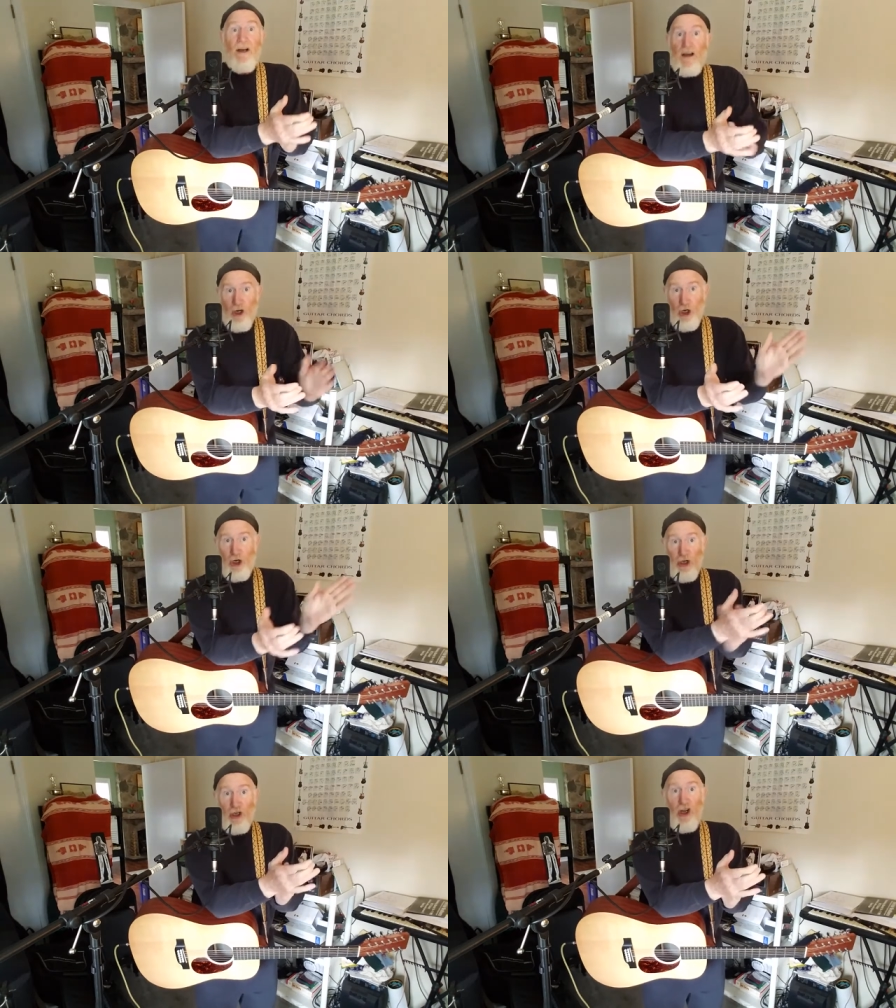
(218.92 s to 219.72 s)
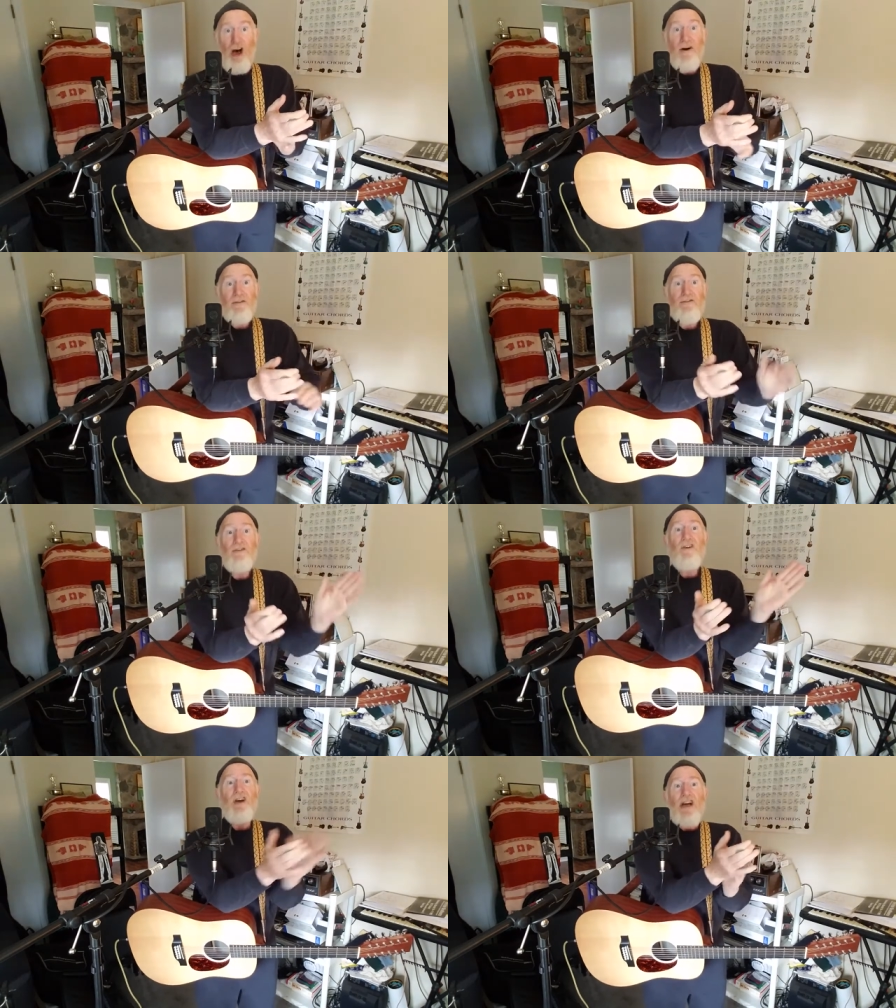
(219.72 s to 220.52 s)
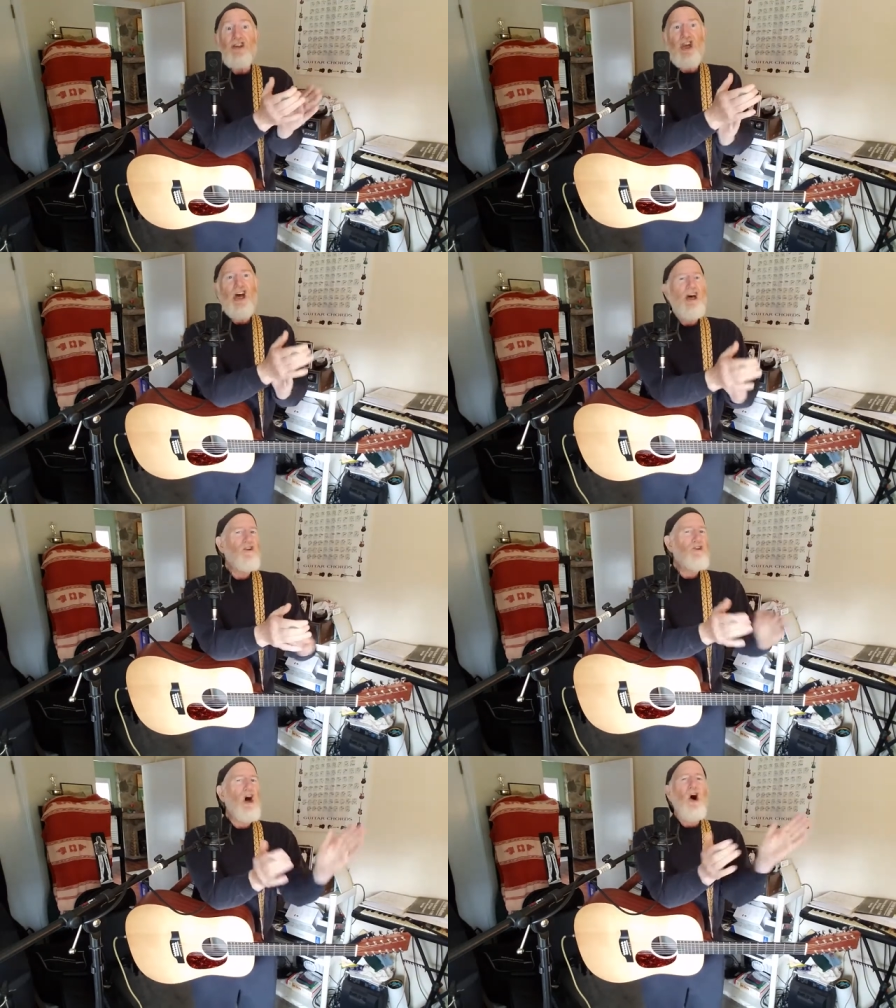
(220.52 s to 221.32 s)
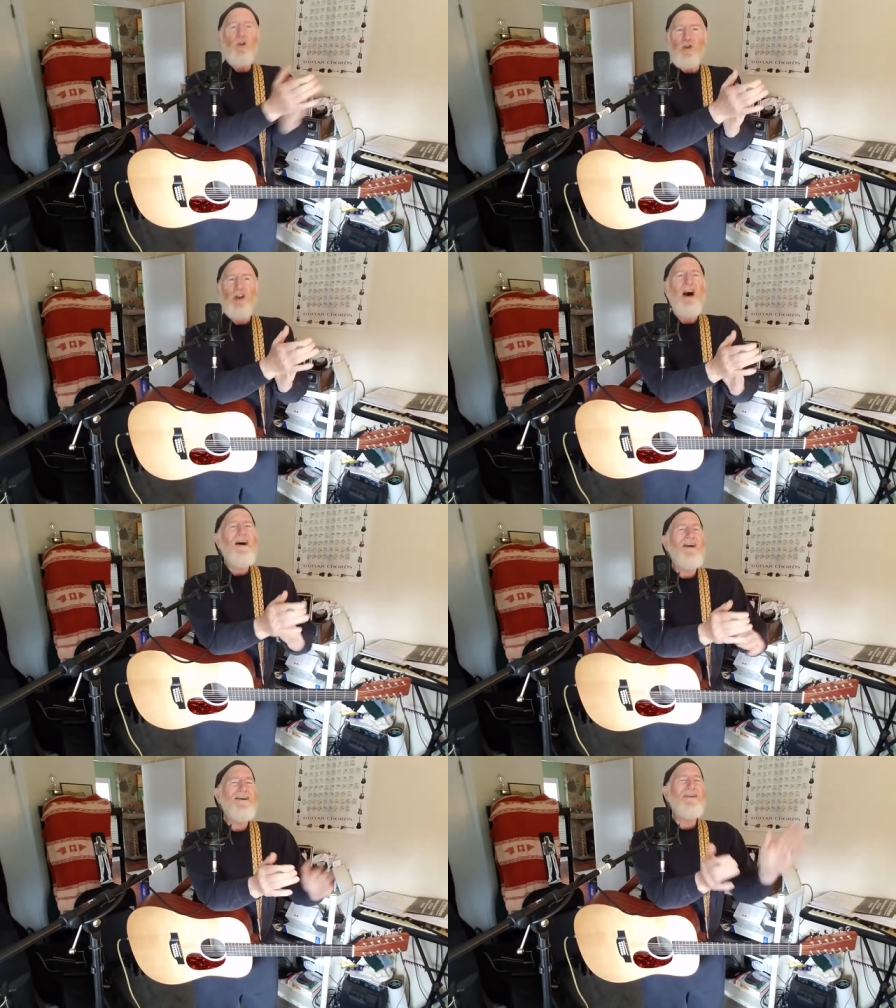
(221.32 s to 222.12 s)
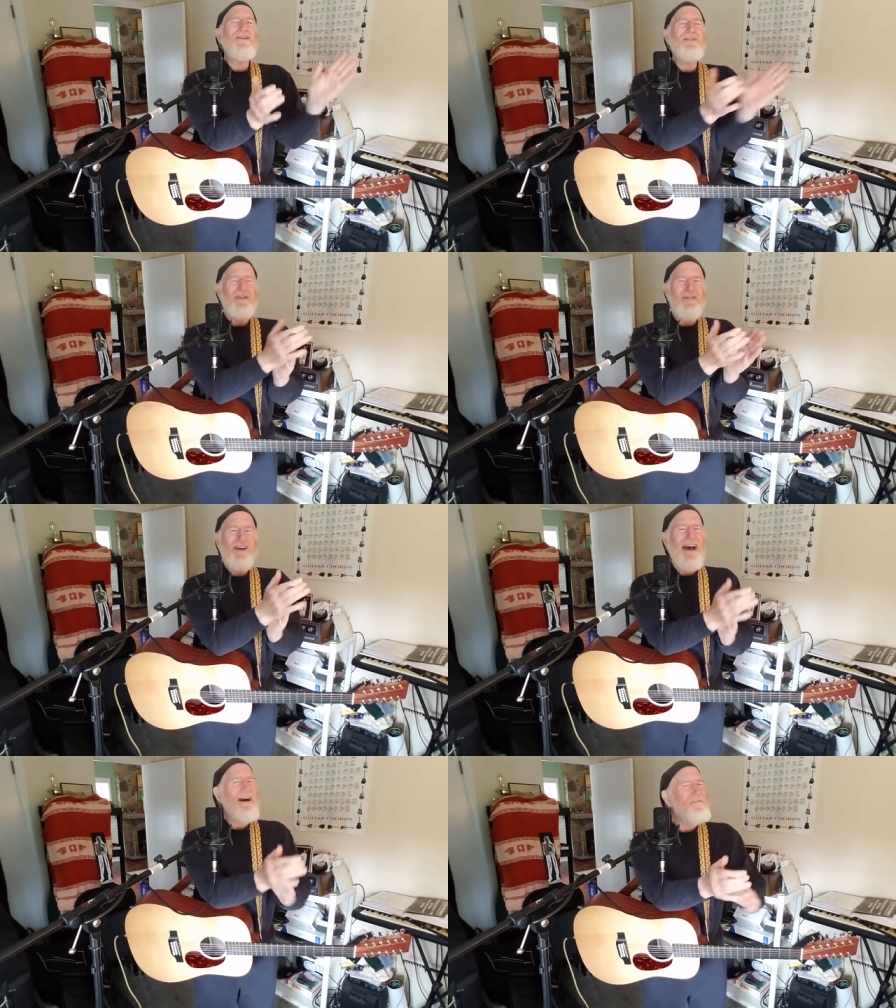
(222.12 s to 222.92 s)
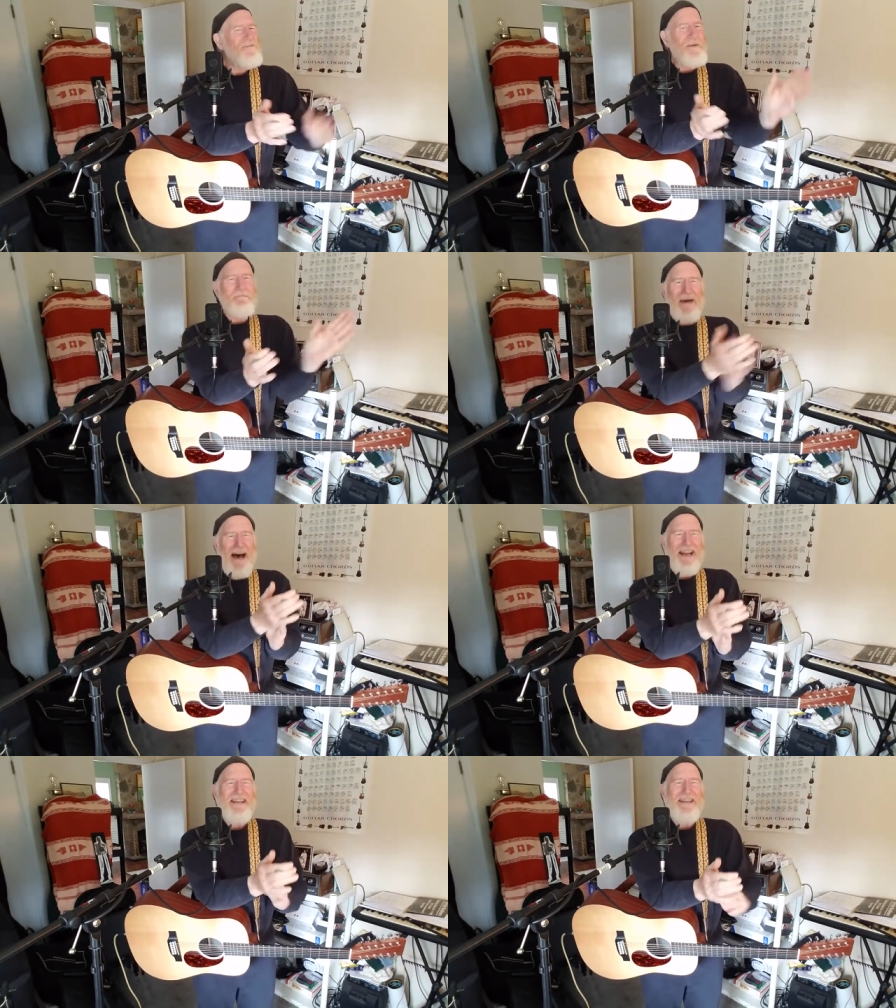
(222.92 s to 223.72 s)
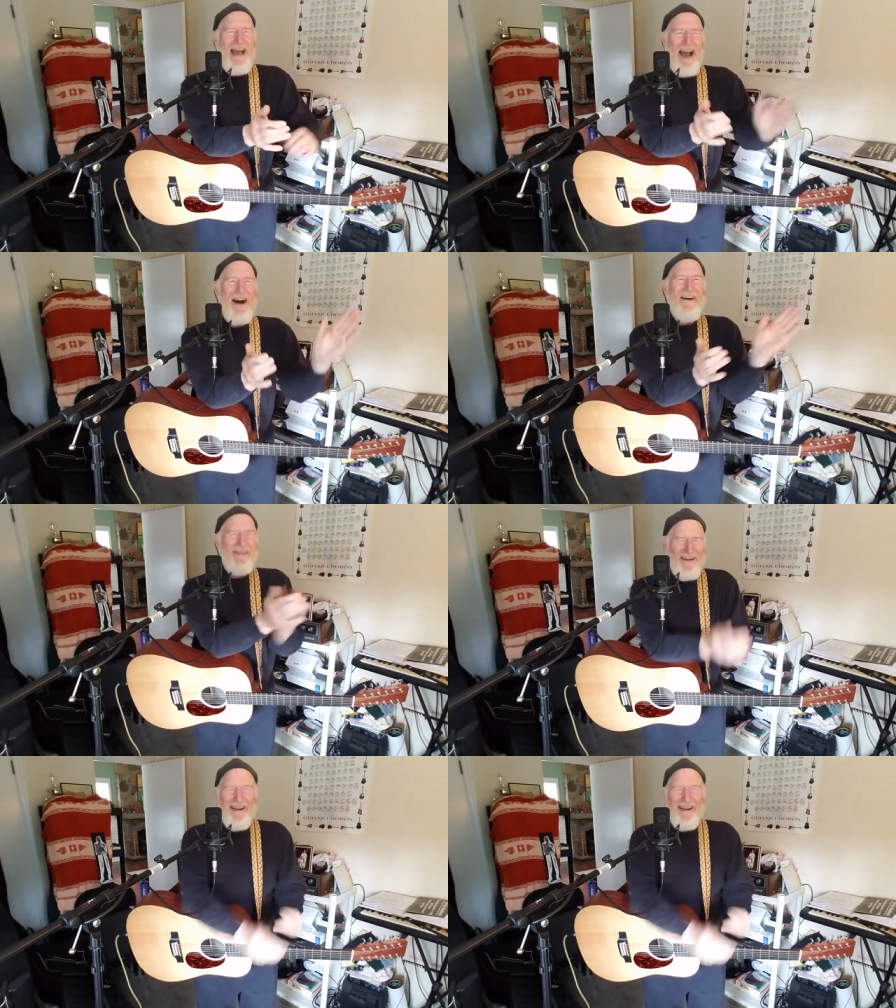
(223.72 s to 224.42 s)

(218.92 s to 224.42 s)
Hey love, share your love, everybody now.